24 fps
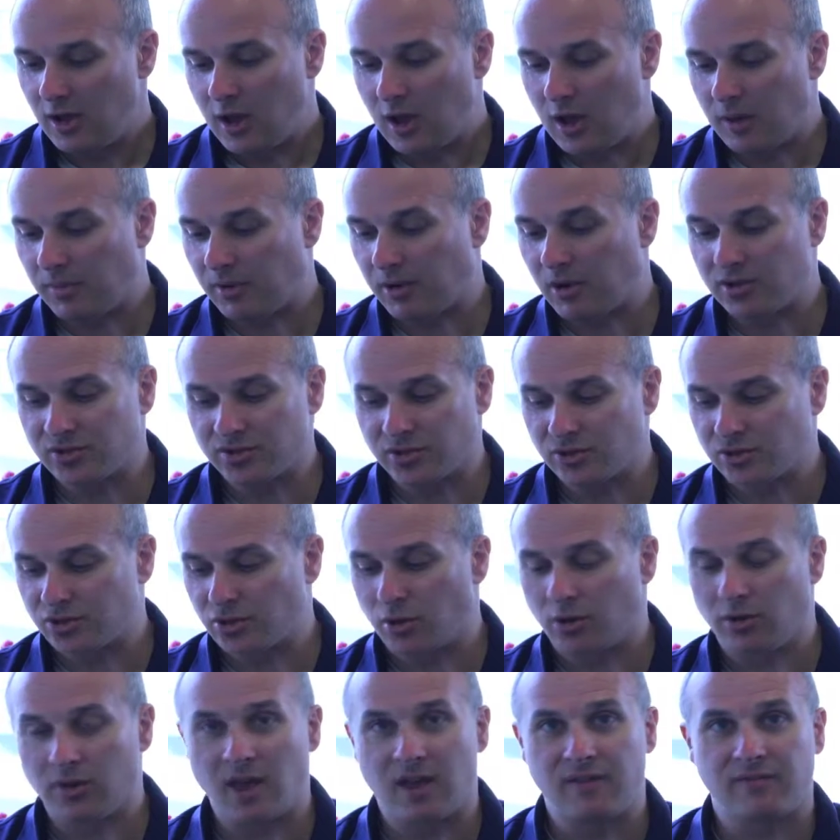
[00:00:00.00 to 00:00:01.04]
Uh, but also
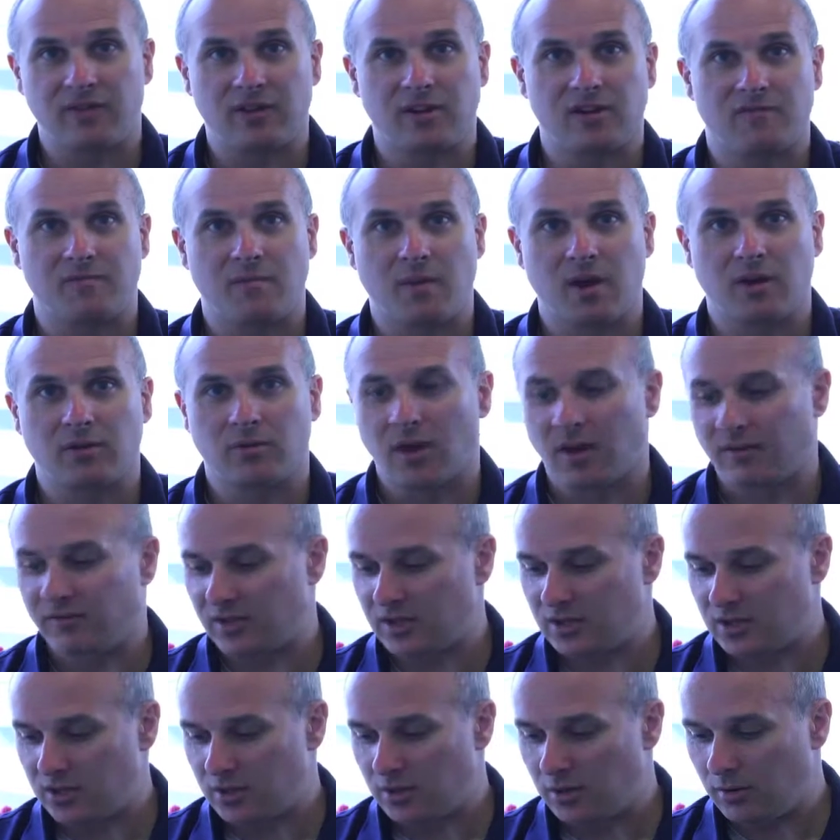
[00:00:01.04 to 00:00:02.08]
Joel Levin of
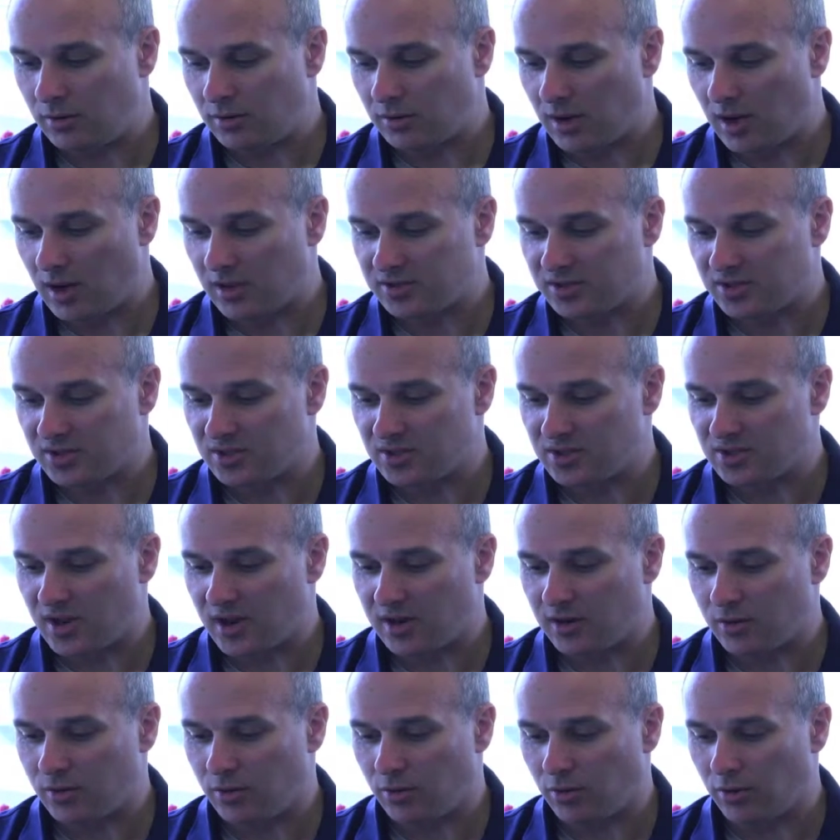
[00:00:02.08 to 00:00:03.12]
Minecraft EDU and Constance
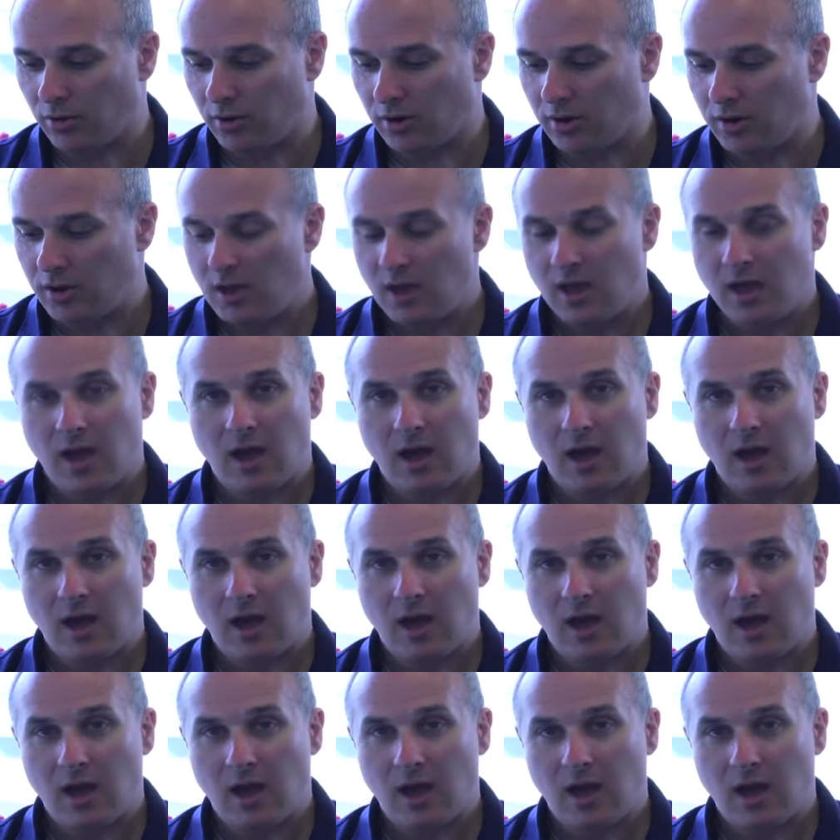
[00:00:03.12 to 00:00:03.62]
Steinkuehler.